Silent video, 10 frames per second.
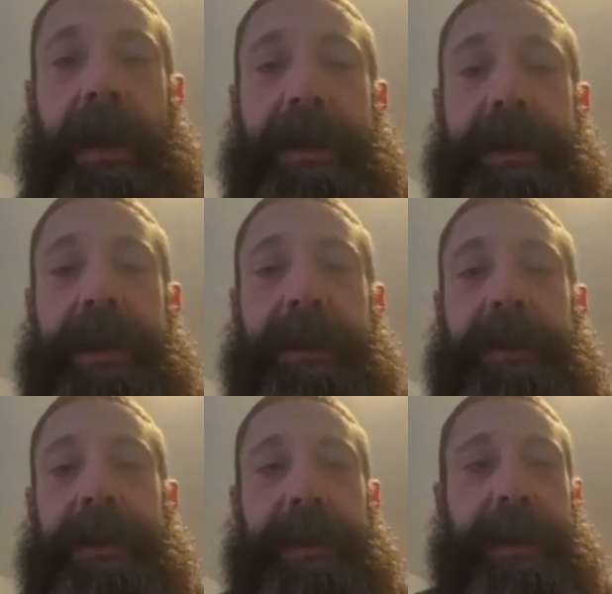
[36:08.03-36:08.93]
during
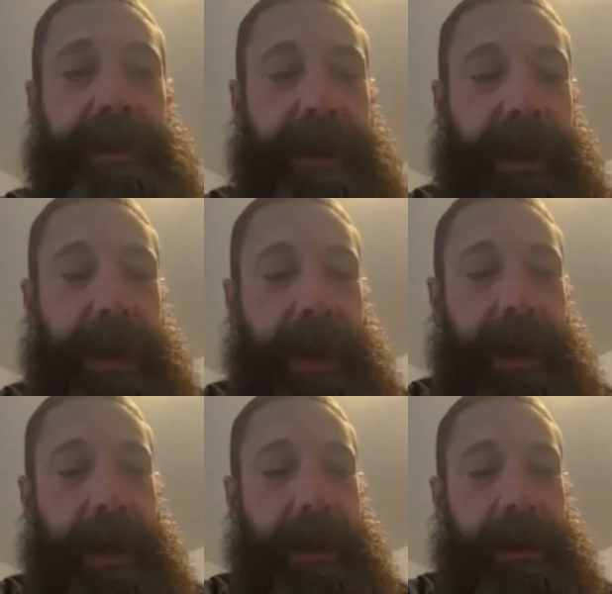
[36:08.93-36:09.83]

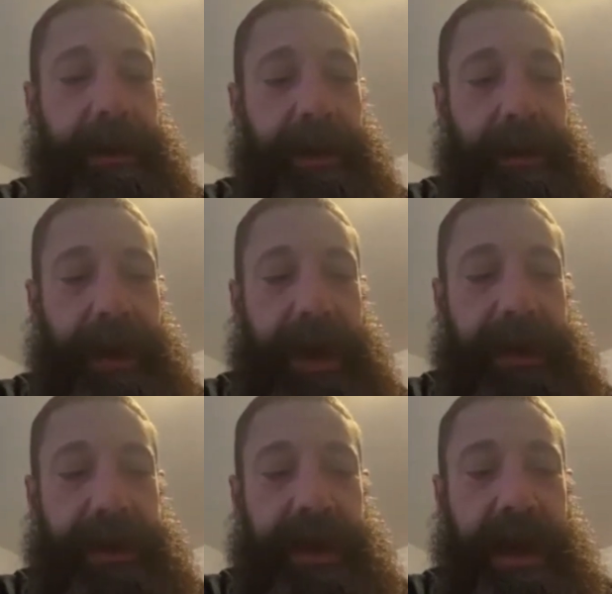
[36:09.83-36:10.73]
the
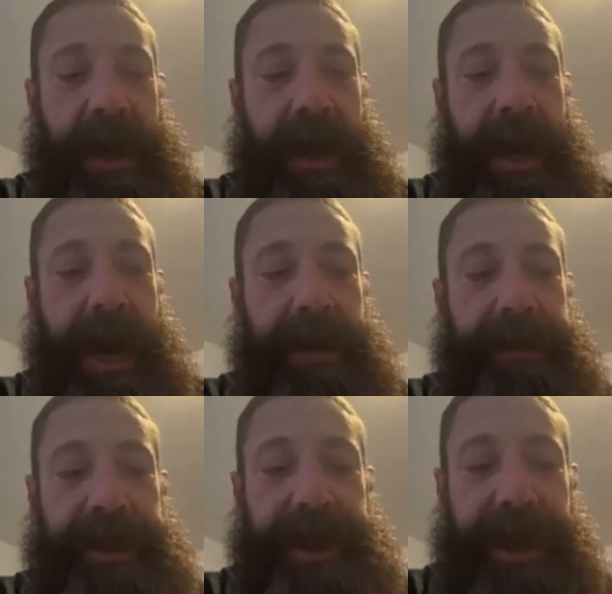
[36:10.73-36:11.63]
race. Adam
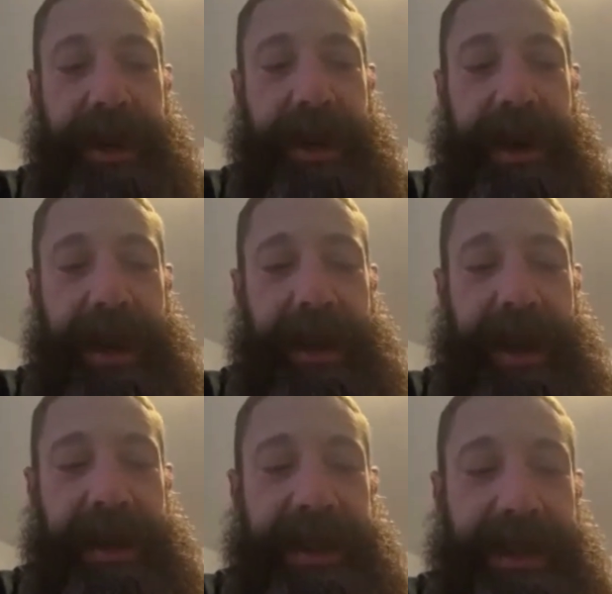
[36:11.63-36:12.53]
and Jared,
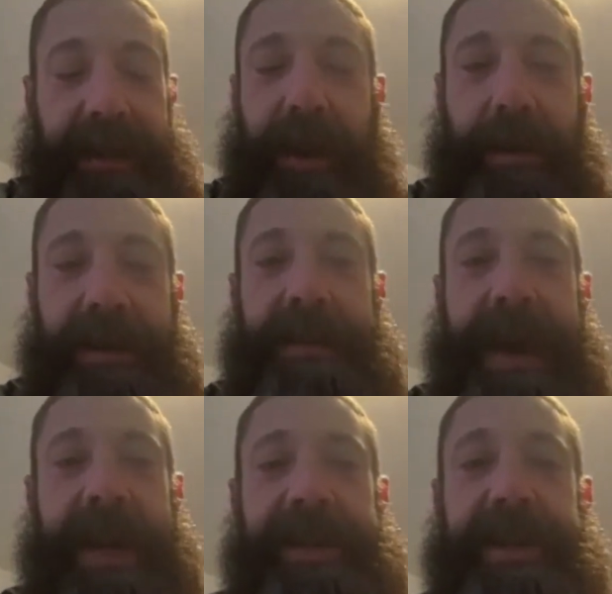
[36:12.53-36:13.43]
I sent them home with some
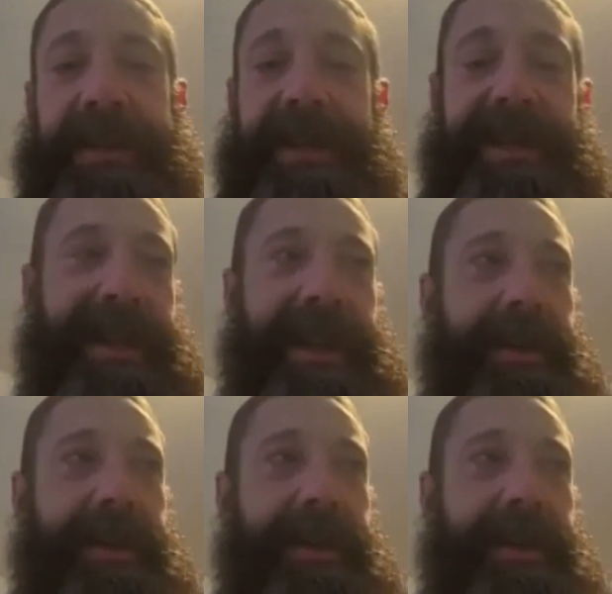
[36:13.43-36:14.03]
ashes. I said,